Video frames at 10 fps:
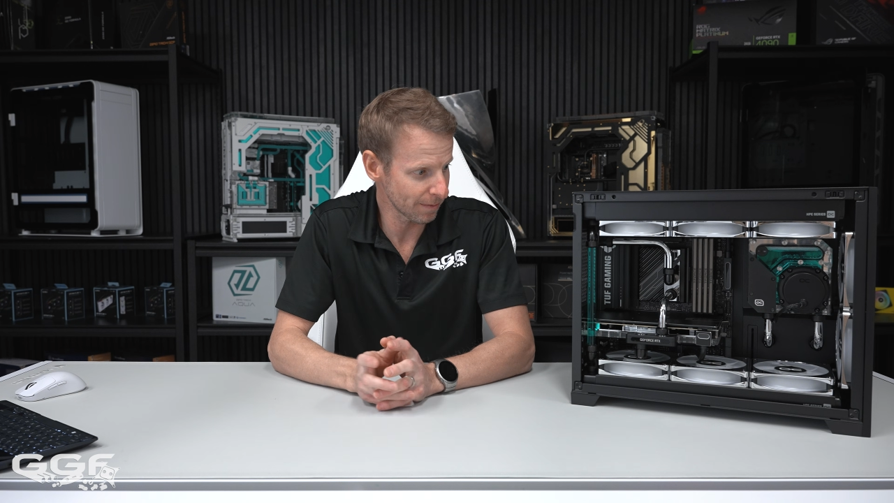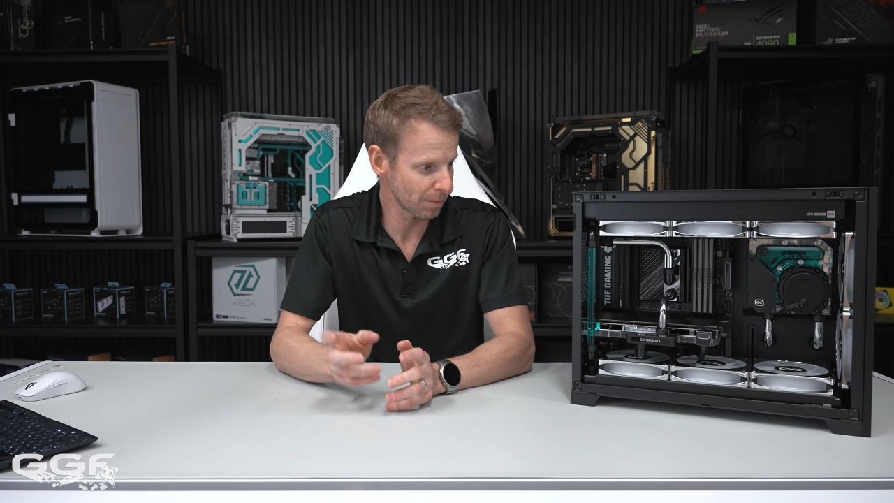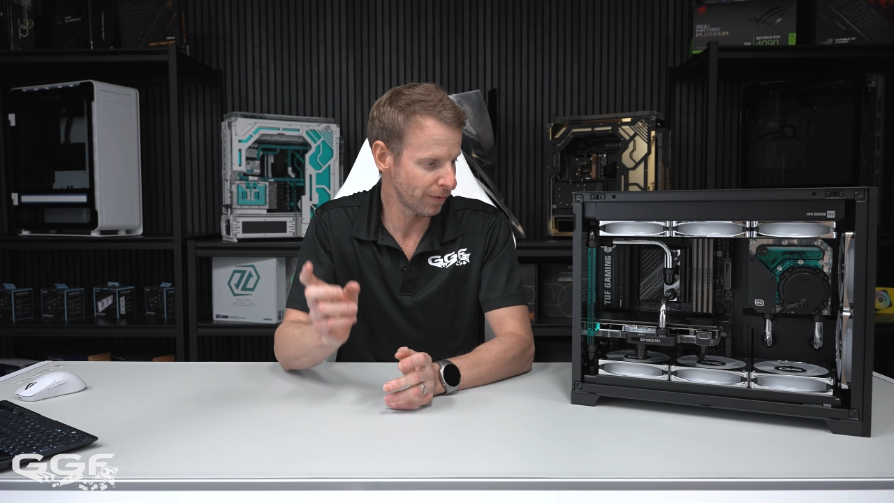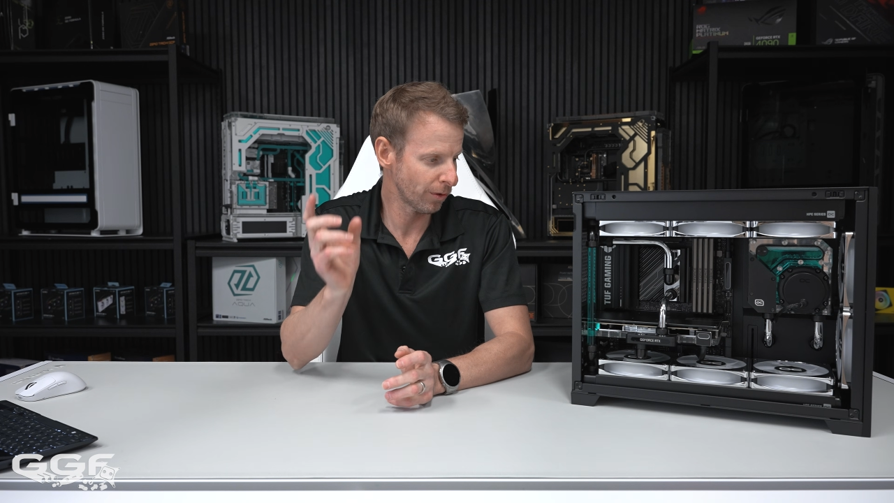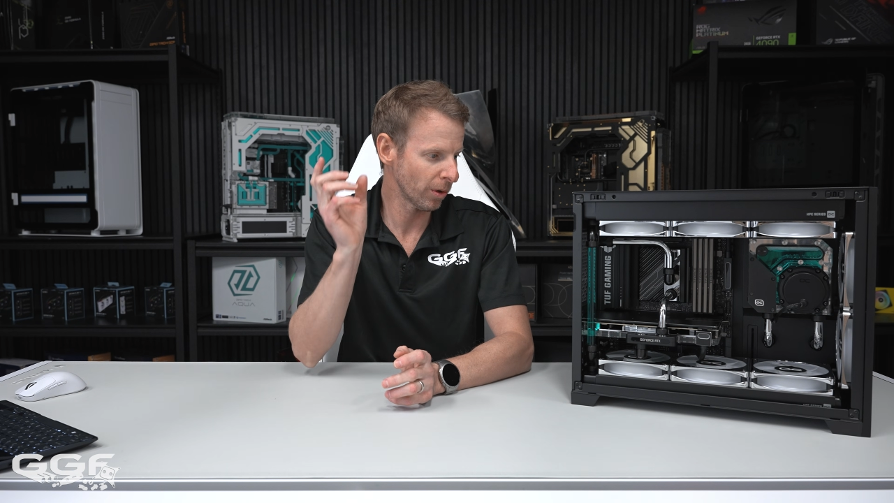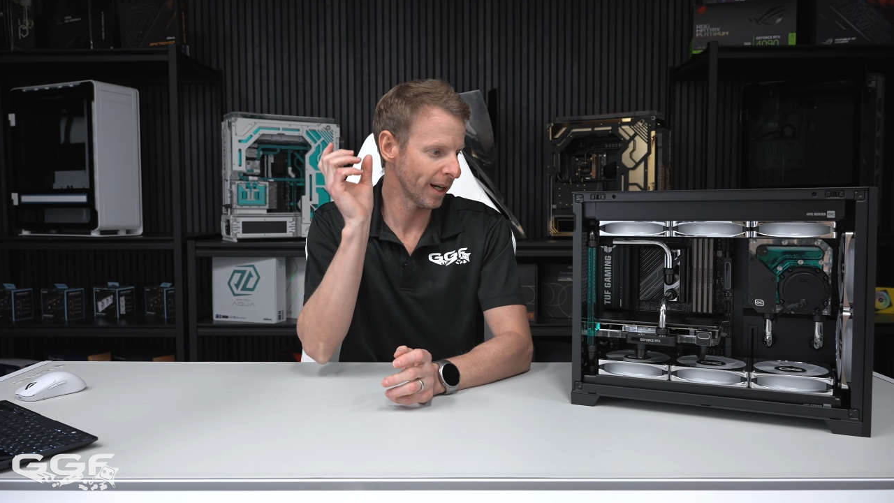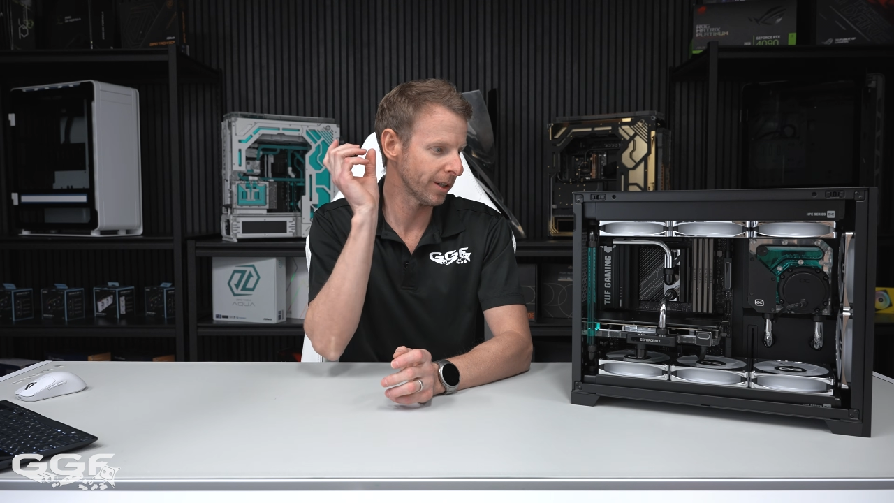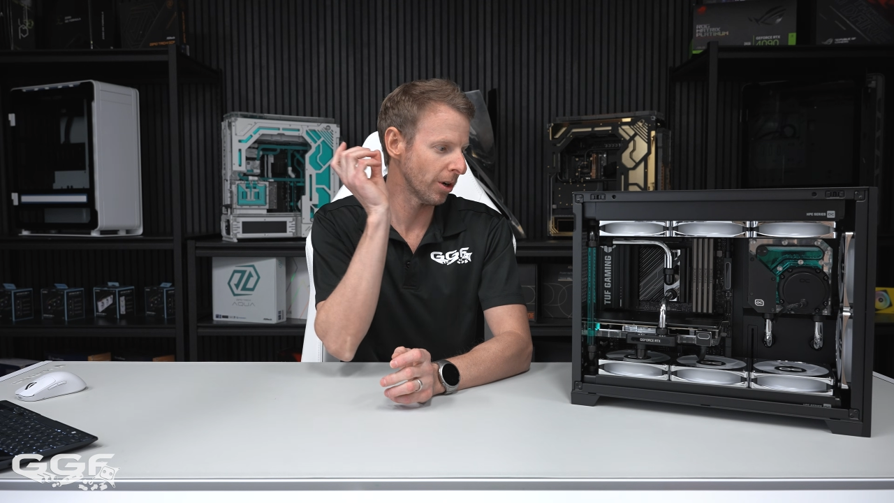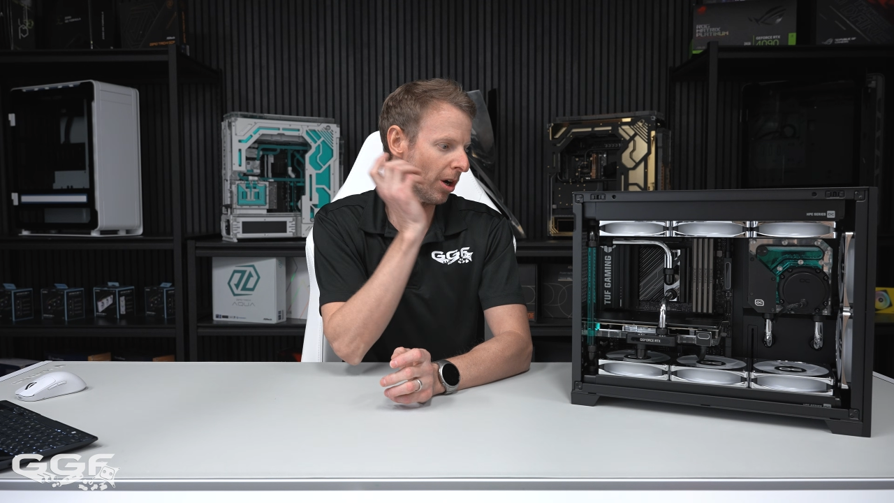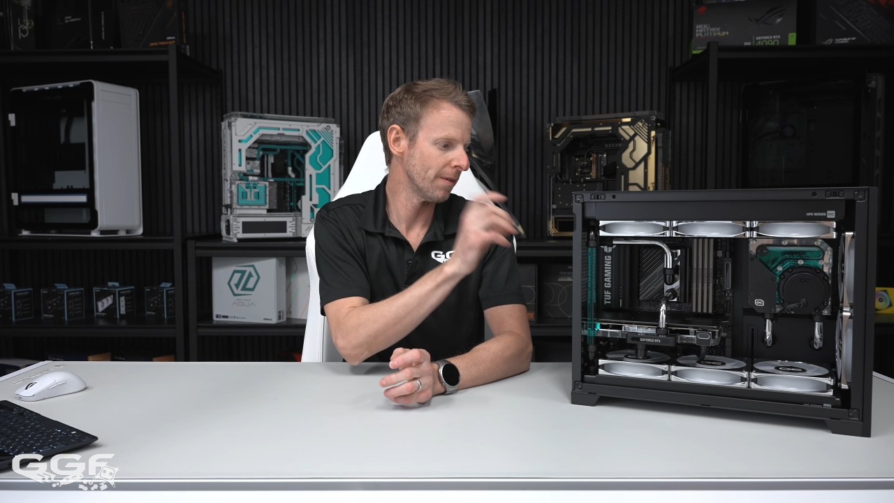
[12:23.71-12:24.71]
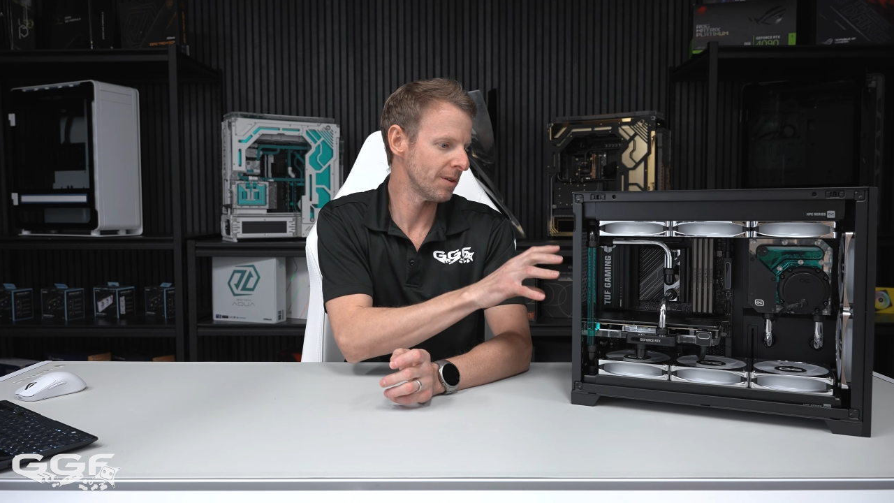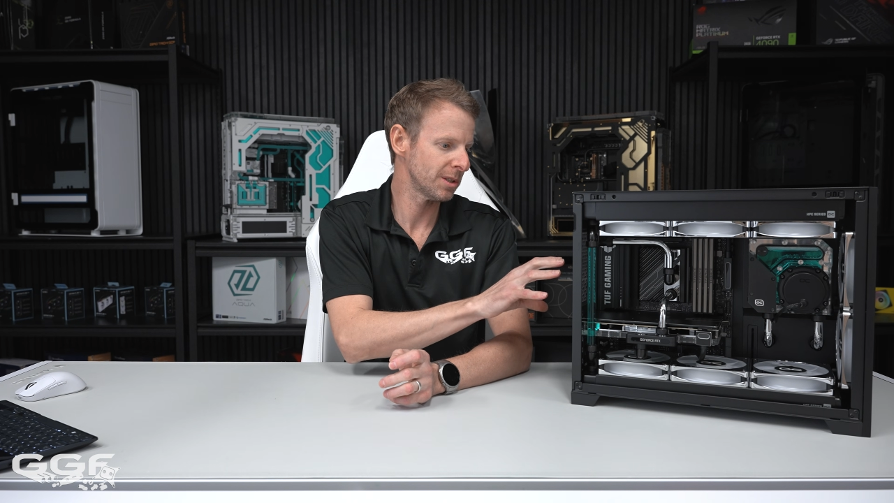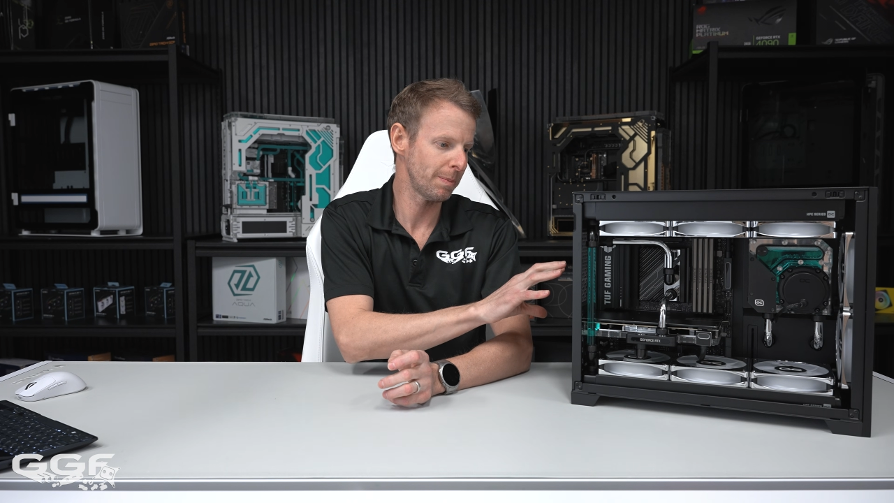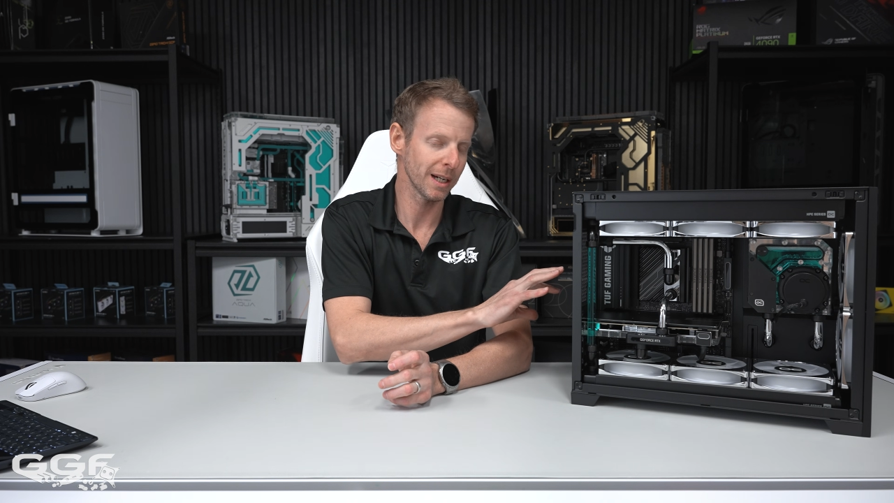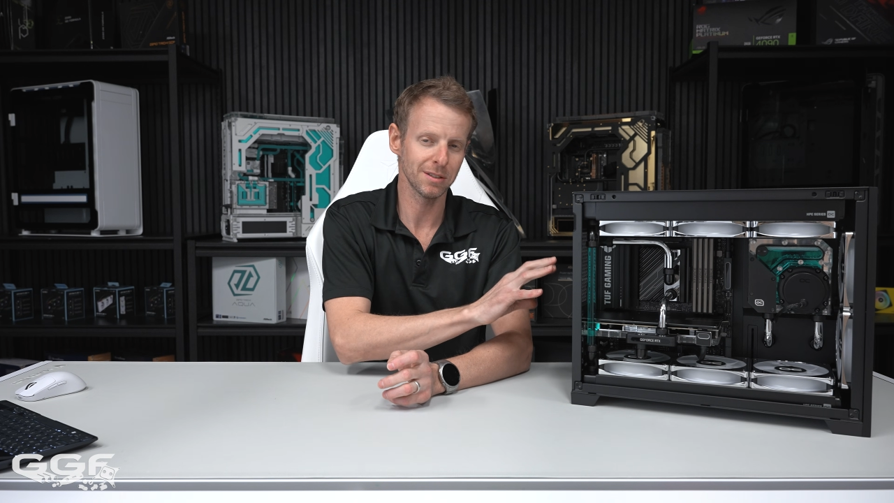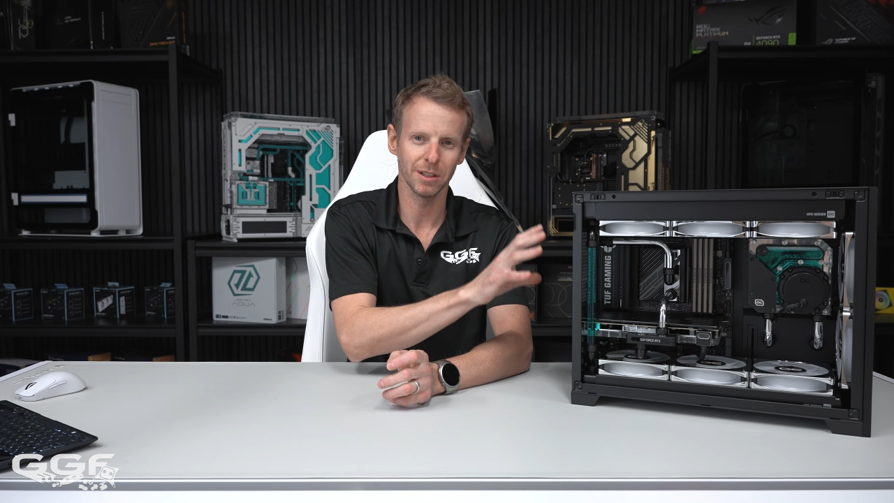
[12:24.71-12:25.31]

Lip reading: Before I go over the specs